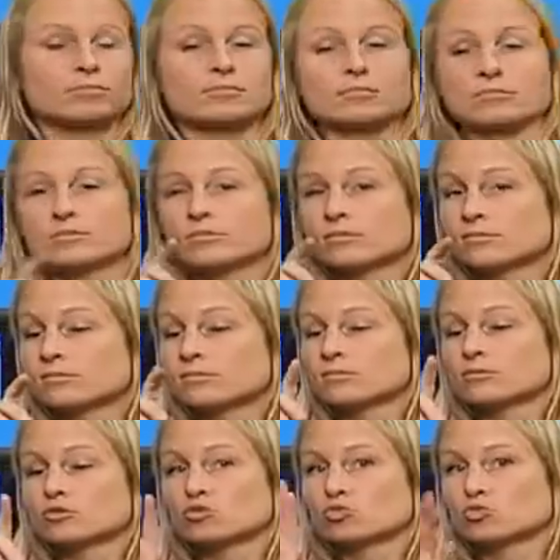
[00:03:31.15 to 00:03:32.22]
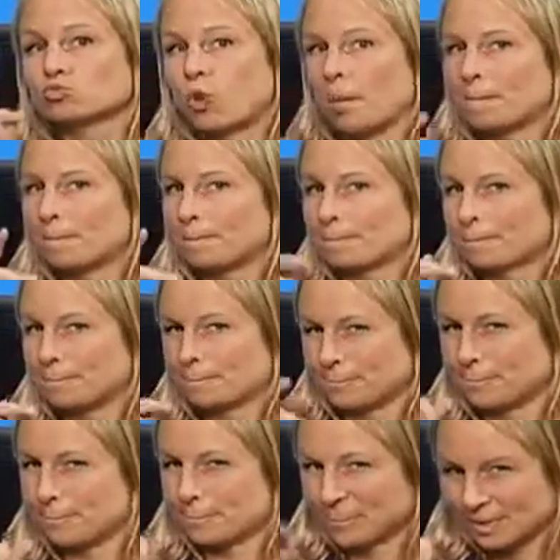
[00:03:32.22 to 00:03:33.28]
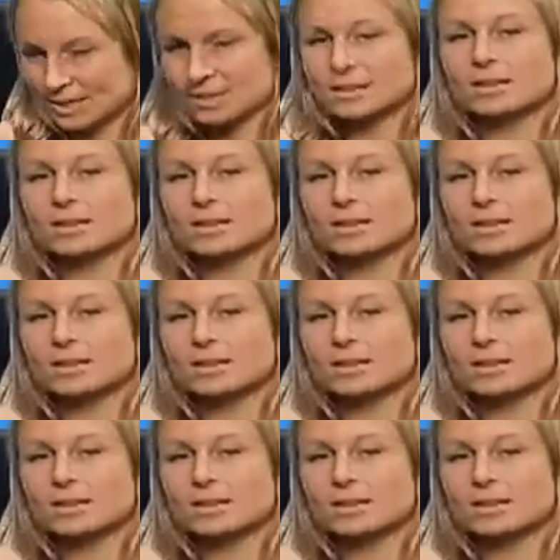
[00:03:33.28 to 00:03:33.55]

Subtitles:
That feature is called Draw Pin.